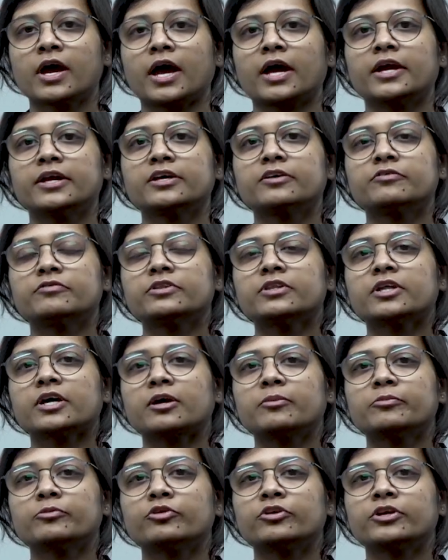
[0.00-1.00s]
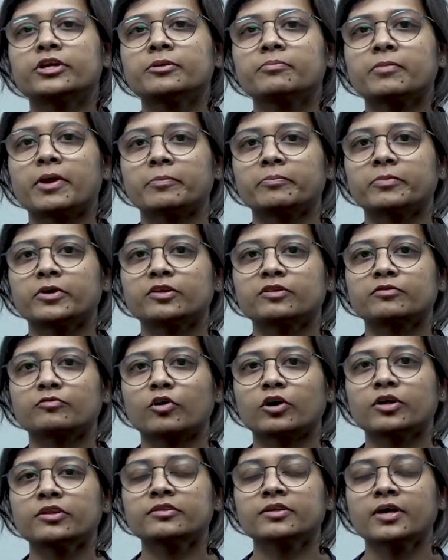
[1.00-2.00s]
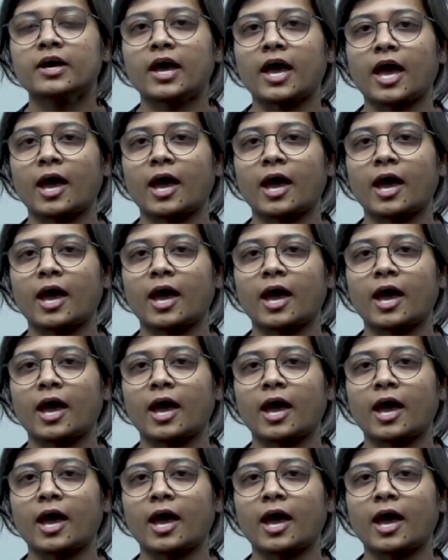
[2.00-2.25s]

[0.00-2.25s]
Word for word: and even the community members was